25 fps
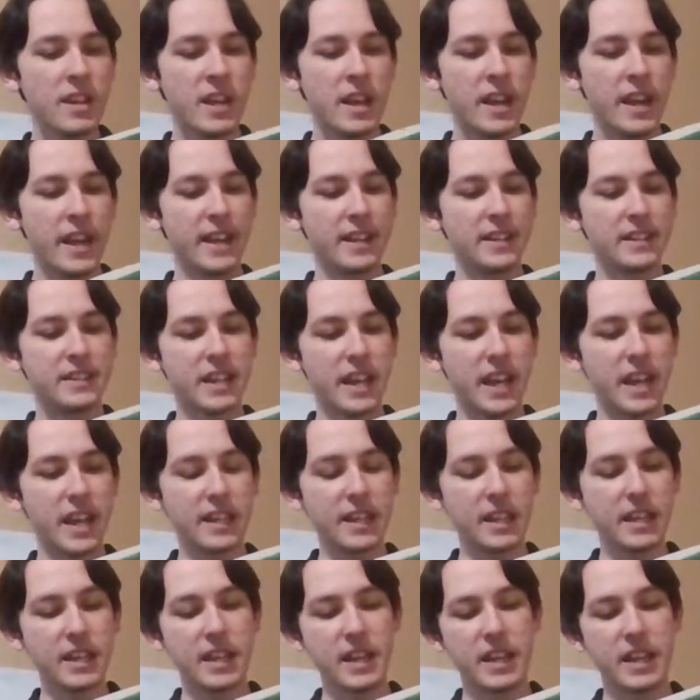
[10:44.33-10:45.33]
and
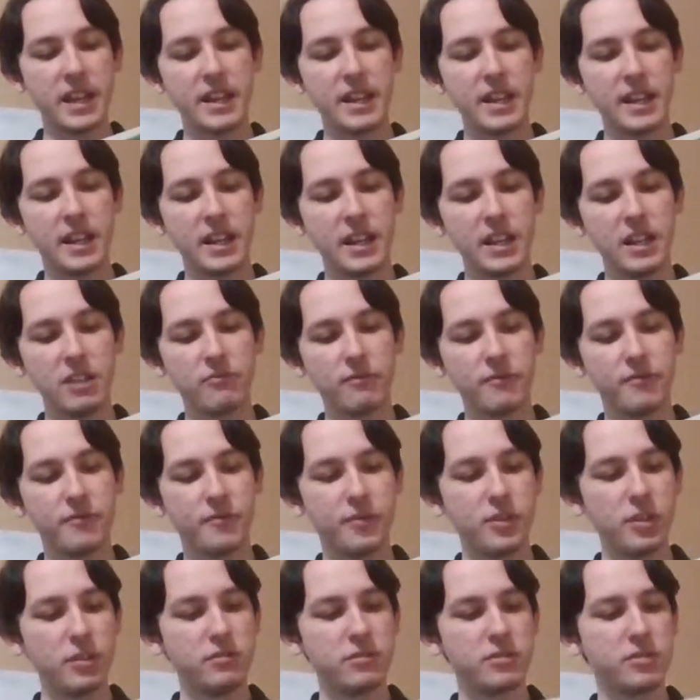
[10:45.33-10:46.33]
taking in any
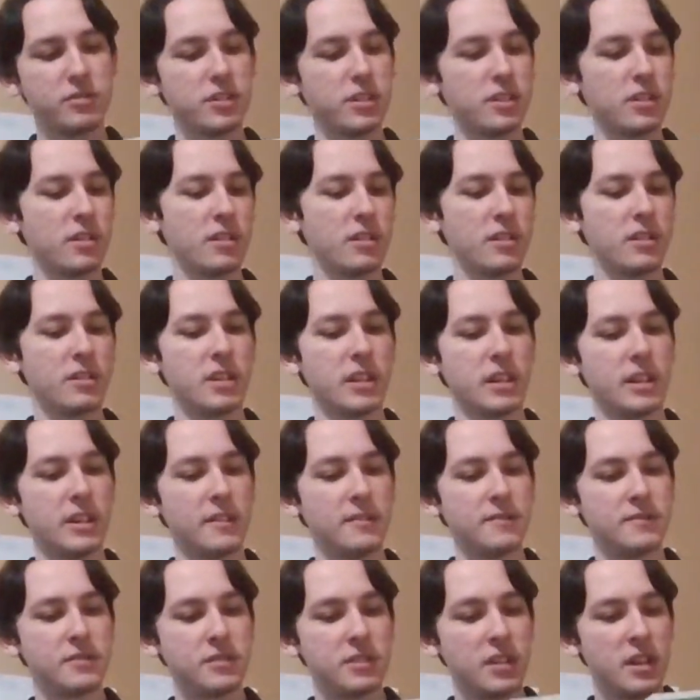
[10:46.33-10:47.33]

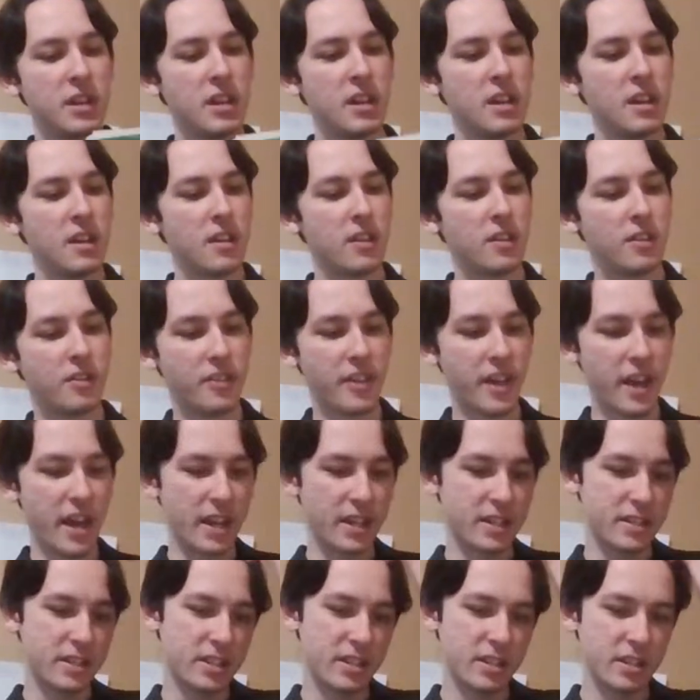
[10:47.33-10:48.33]
fugitives
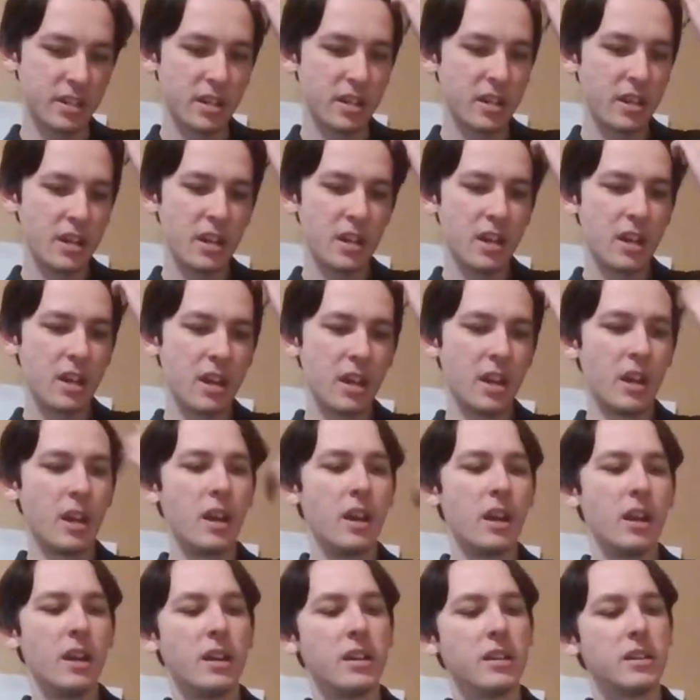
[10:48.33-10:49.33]
that
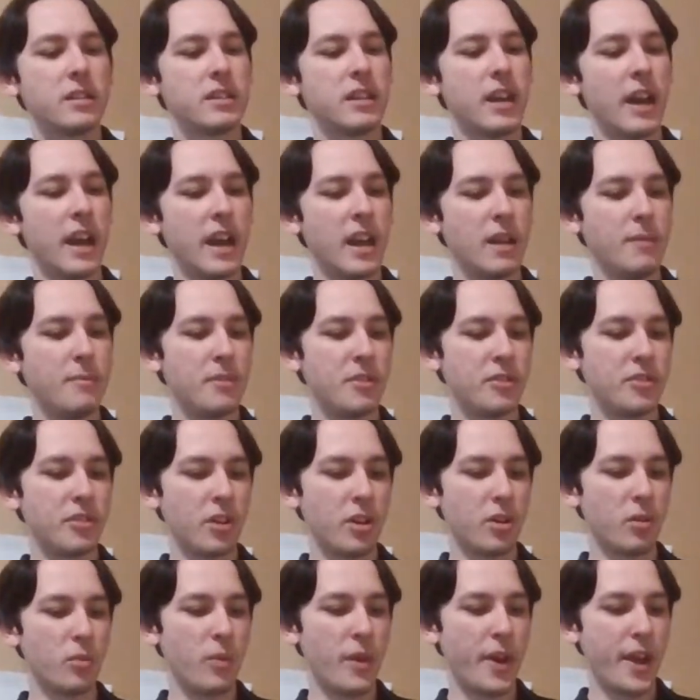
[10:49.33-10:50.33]
came
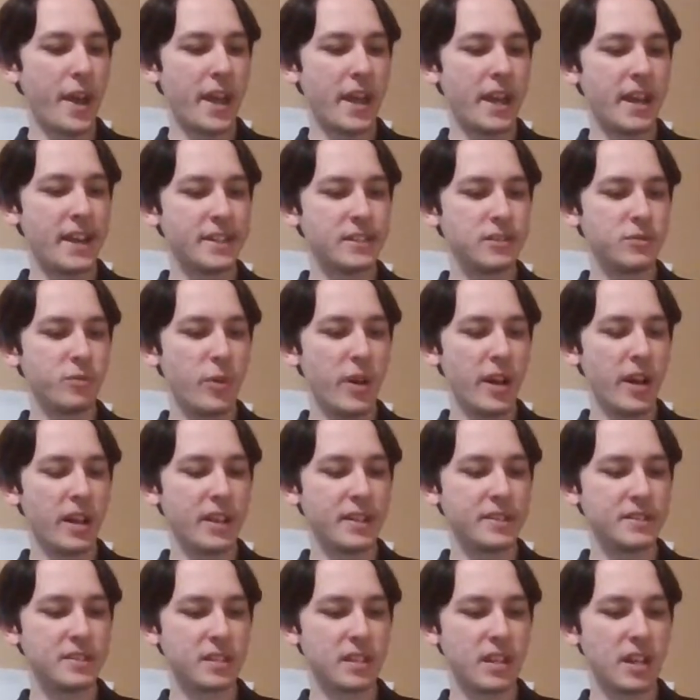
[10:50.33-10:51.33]
their way, as well
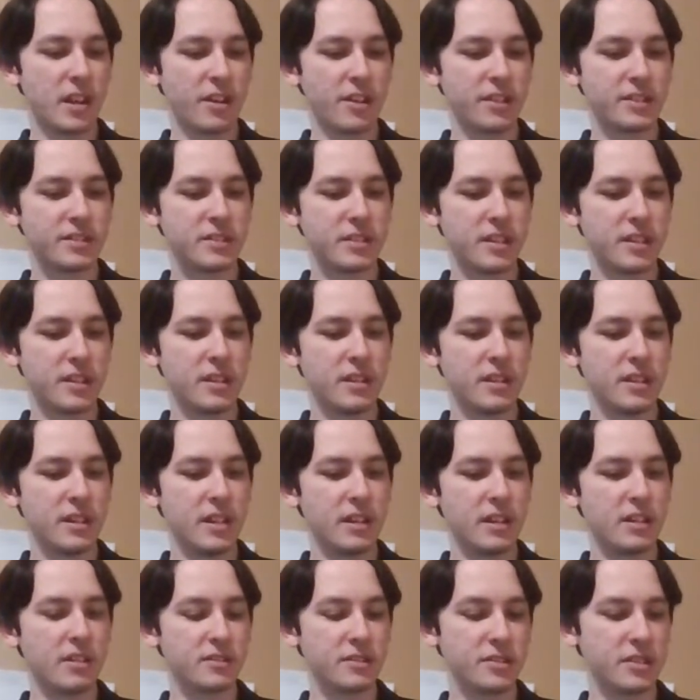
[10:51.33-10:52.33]
as the garrison that
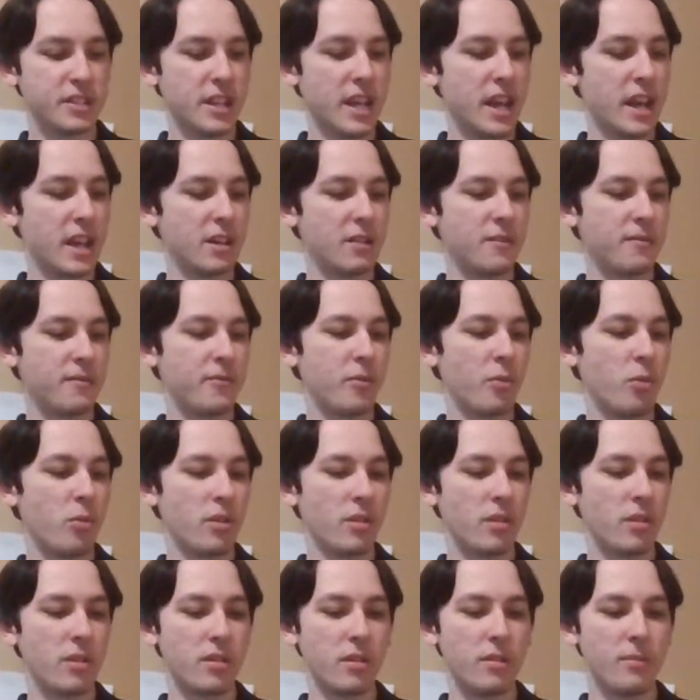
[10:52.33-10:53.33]
Niger sent
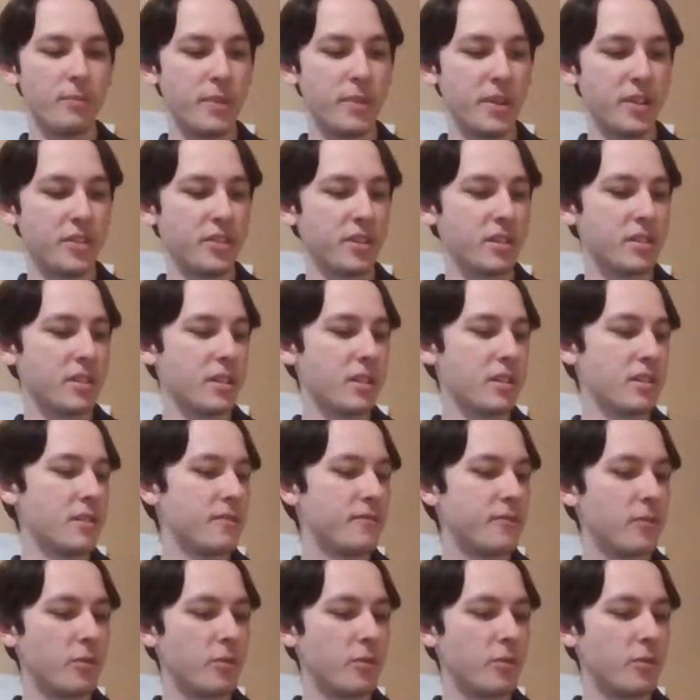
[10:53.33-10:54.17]
for Bithynia.